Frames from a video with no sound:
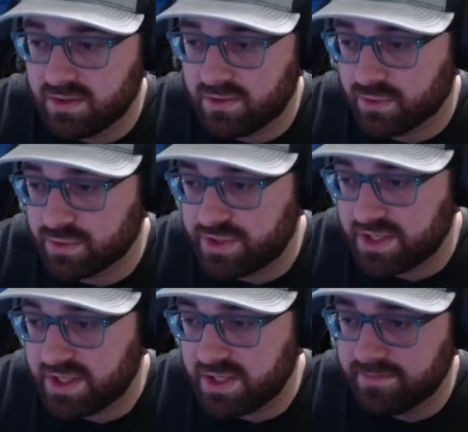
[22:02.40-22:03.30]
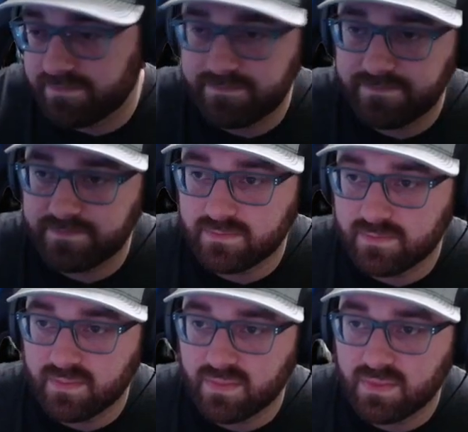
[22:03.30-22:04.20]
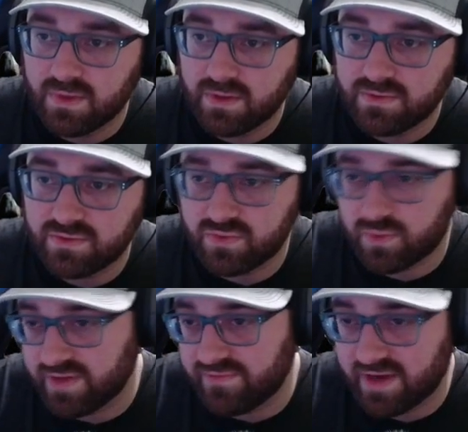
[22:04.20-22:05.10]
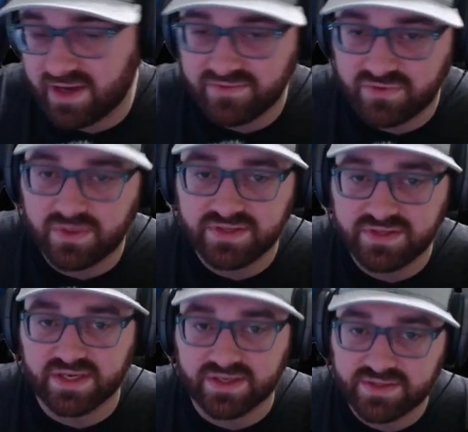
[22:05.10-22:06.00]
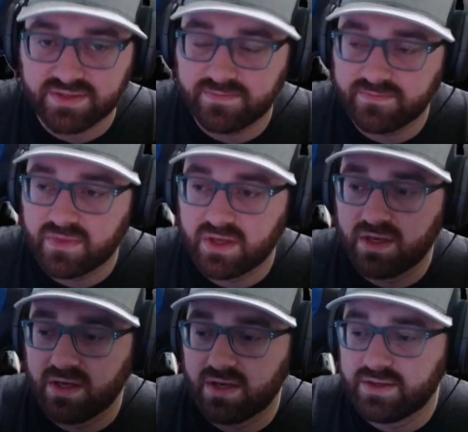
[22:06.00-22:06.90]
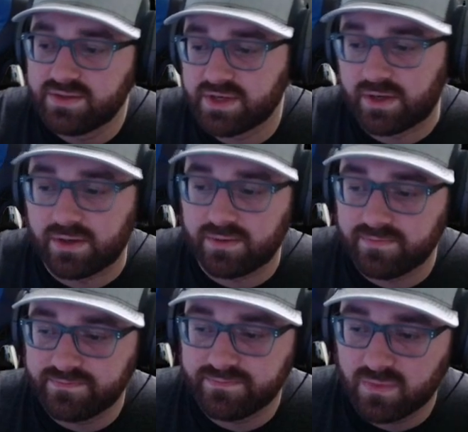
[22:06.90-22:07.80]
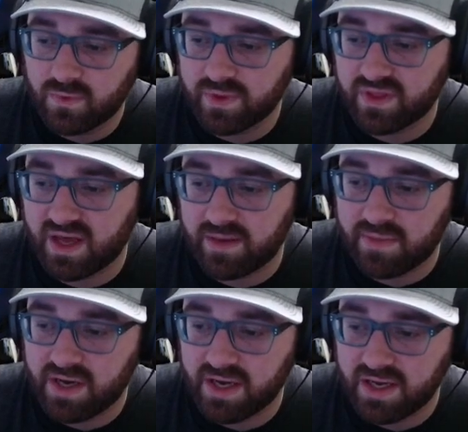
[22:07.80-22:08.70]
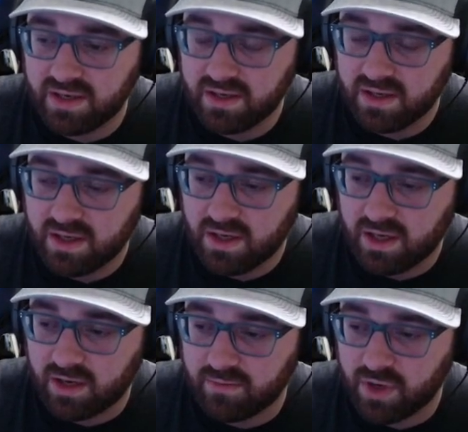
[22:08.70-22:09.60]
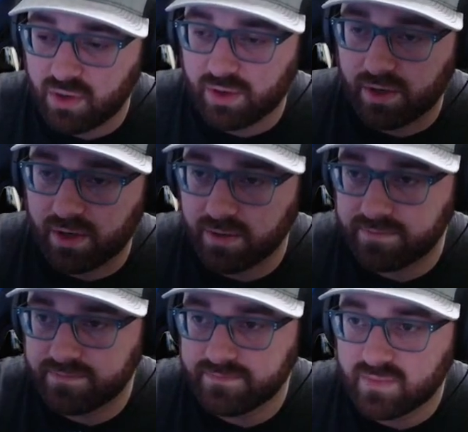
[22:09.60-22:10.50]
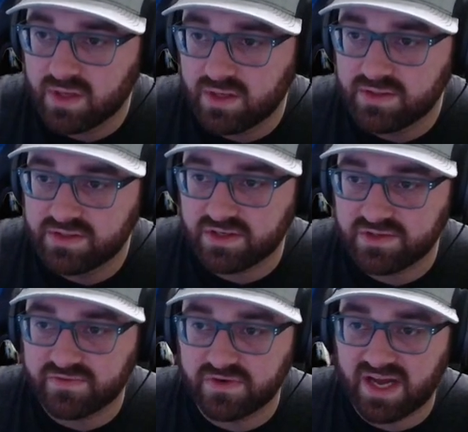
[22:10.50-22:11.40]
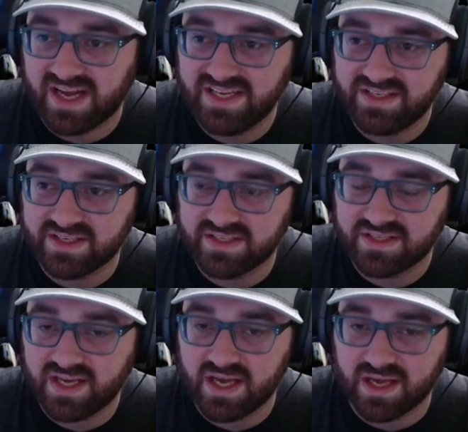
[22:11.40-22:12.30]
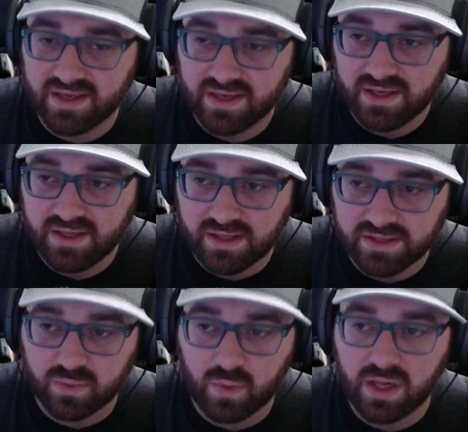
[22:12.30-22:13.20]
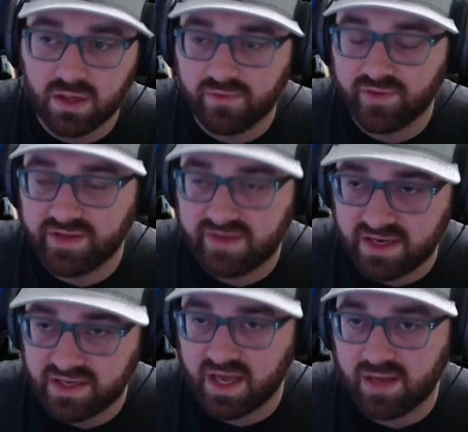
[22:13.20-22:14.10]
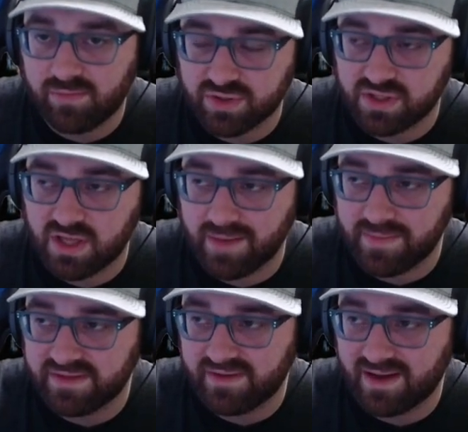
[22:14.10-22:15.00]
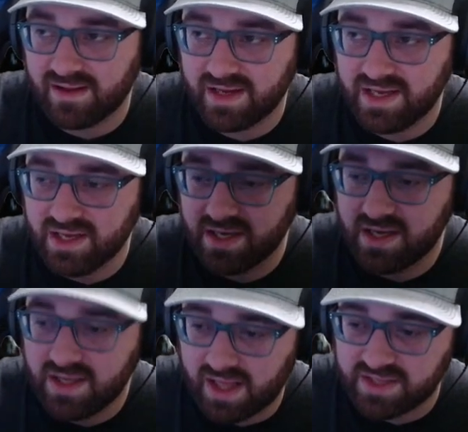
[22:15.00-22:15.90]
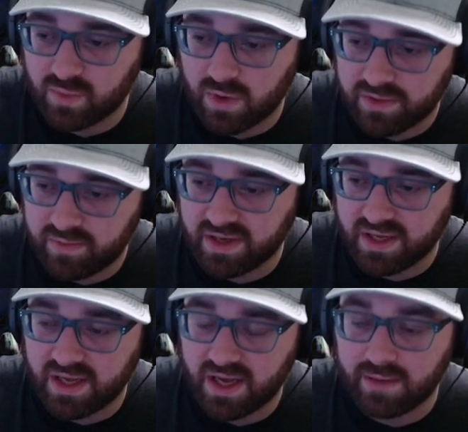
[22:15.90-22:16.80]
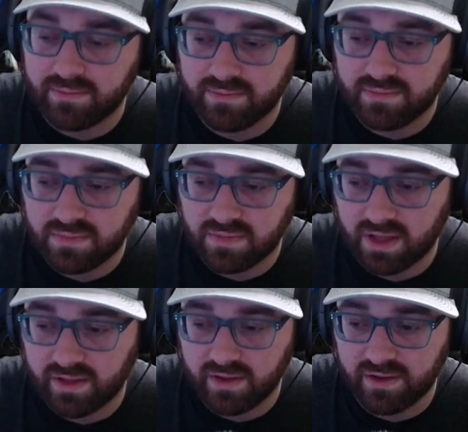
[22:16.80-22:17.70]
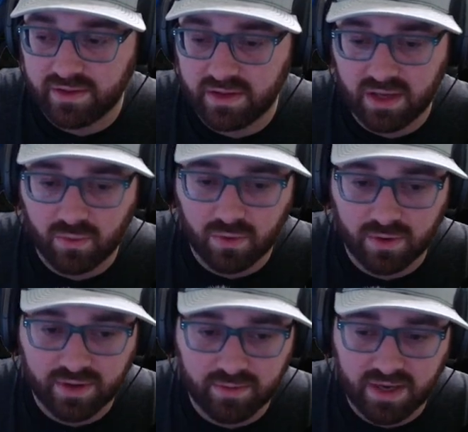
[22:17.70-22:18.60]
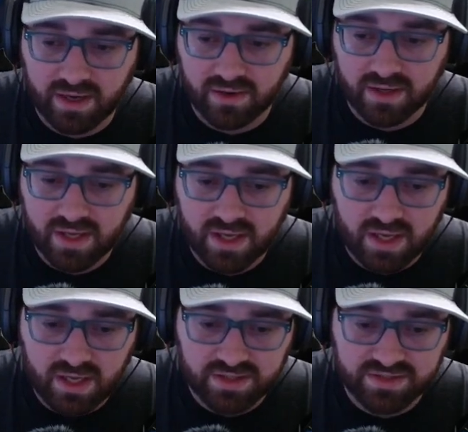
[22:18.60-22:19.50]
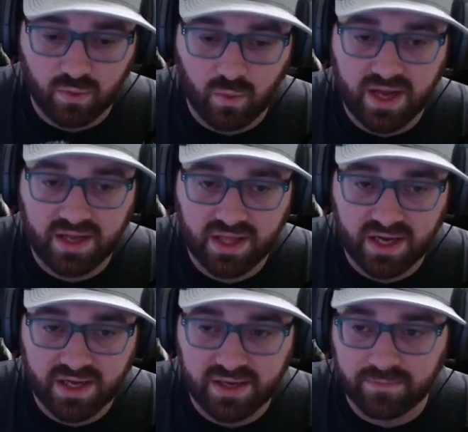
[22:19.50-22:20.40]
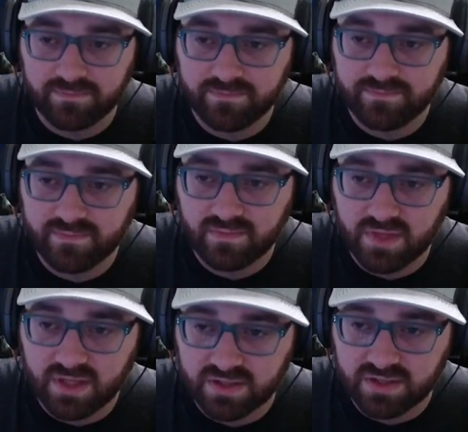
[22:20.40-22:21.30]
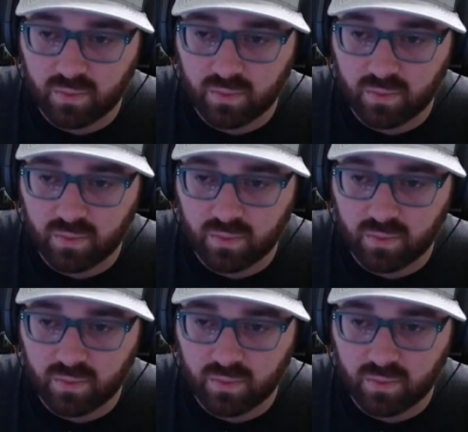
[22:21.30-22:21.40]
Gold chain, 25, 26. So with that in mind, a motor sells for 96K. That's well over the 10K per slot mentality. That's worth picking up. Now the only thing you got to worry about is the weight of the item. It's